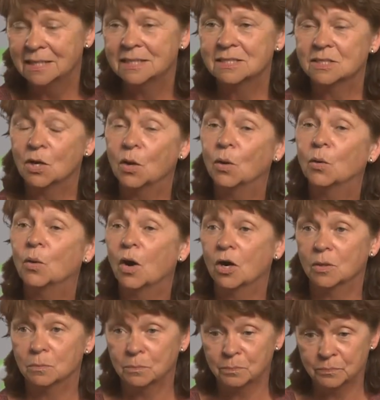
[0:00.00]
So
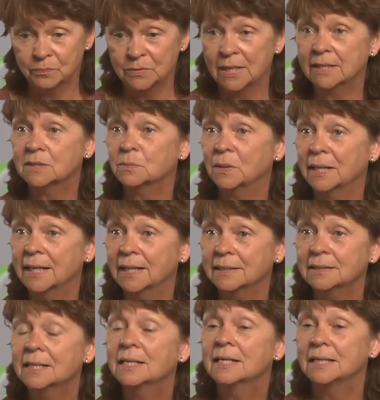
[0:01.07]
our next
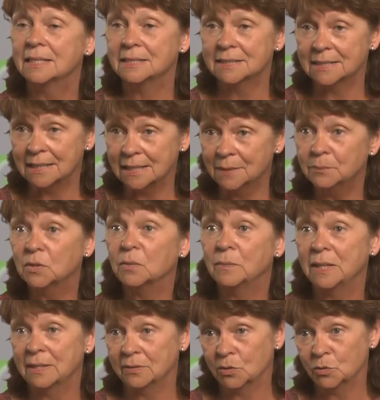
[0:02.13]
plan is to
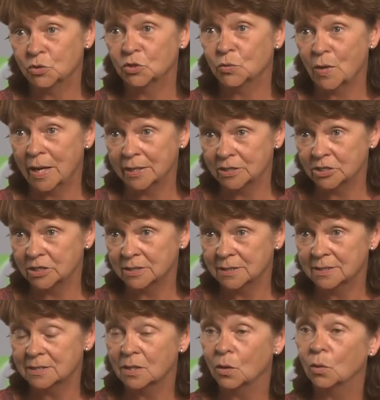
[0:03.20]
implement those strategies.
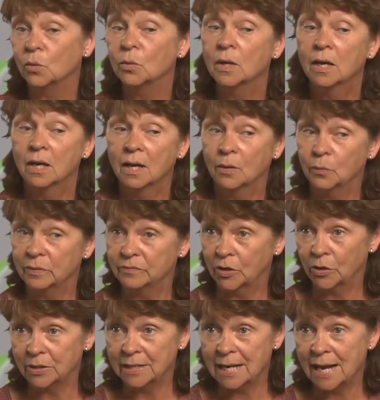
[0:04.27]
So we've
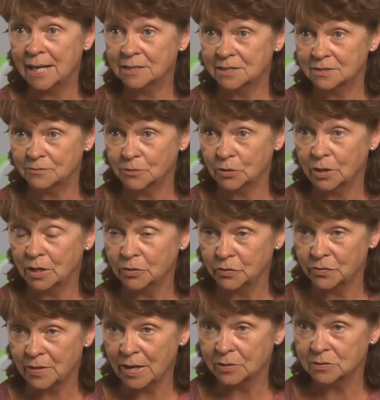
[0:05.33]
already asked for
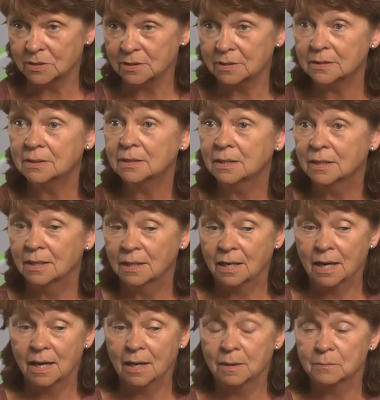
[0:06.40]
100,000.
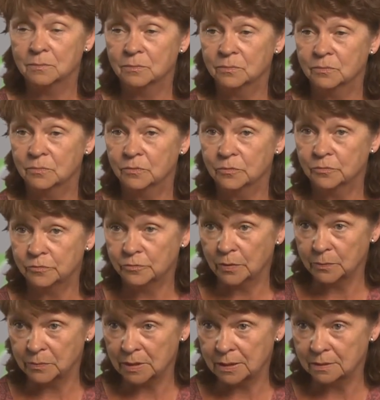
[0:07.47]
Um,
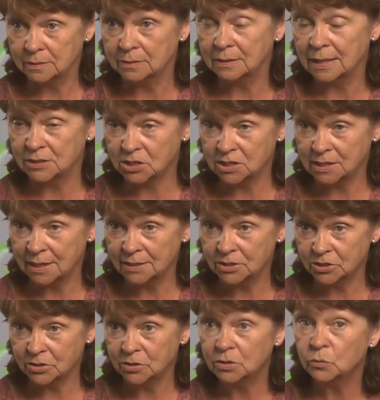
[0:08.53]
from the
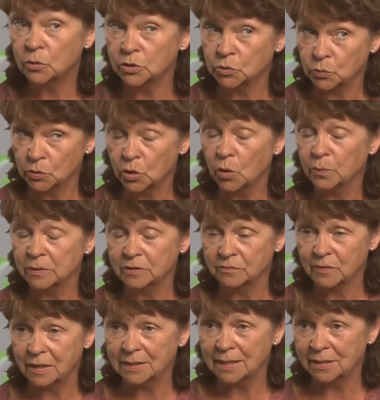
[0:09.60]
legislature, which we're hoping to
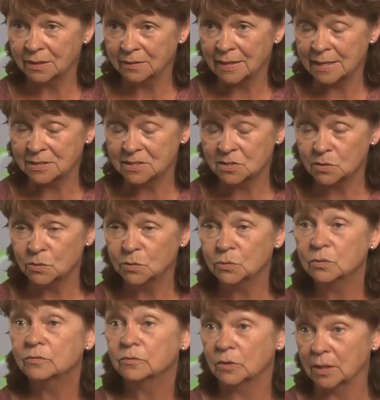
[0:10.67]
find out on that
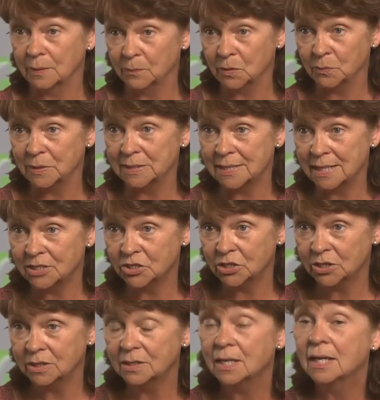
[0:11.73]
soon for
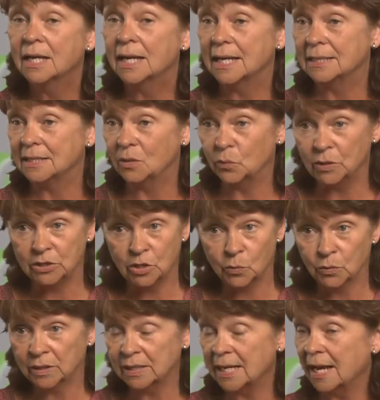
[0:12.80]
implementation. And then we know
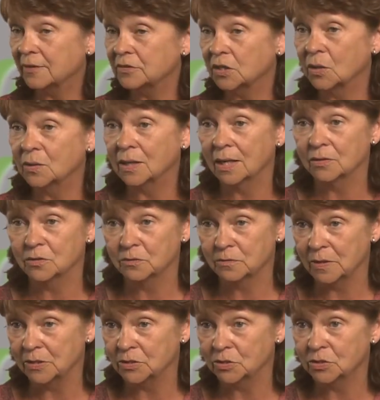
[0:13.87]
we're going to have to go to other
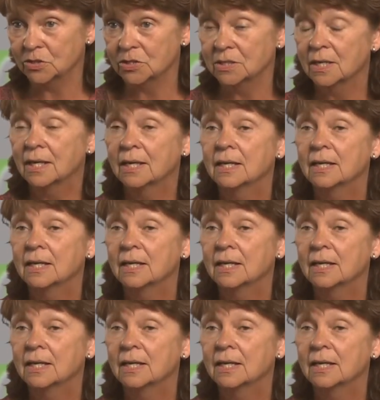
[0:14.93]
funders